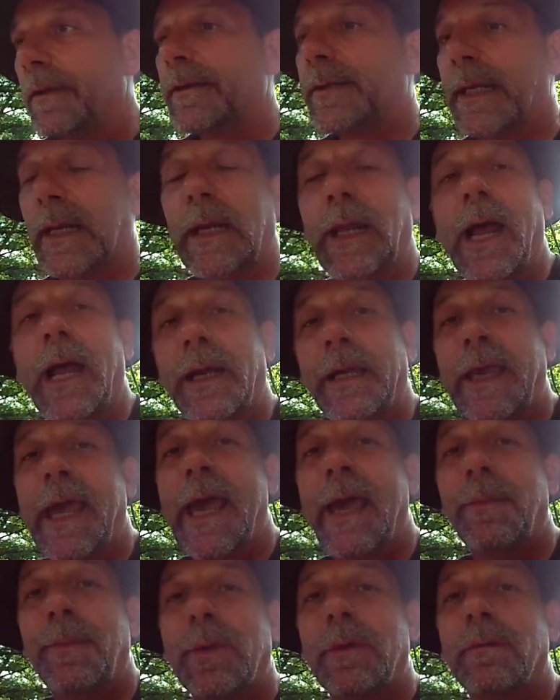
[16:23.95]
did a lot of
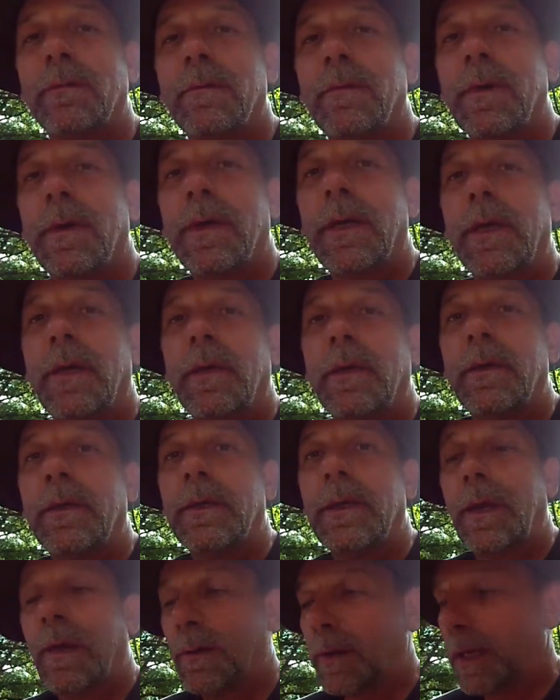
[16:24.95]
camping.
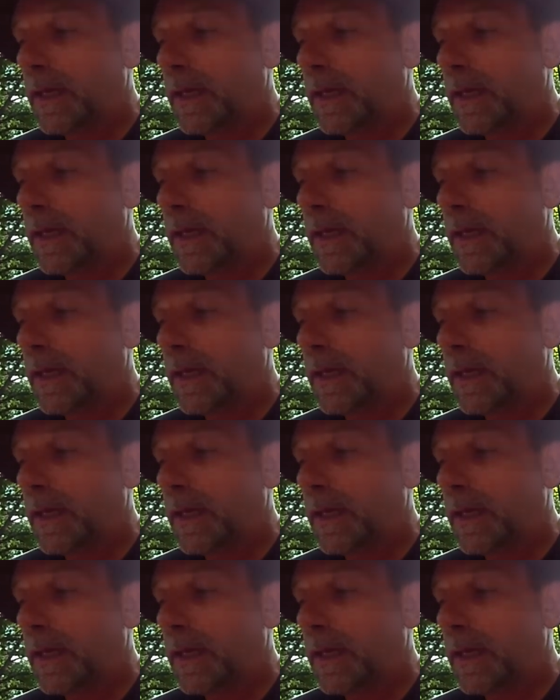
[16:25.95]
You know,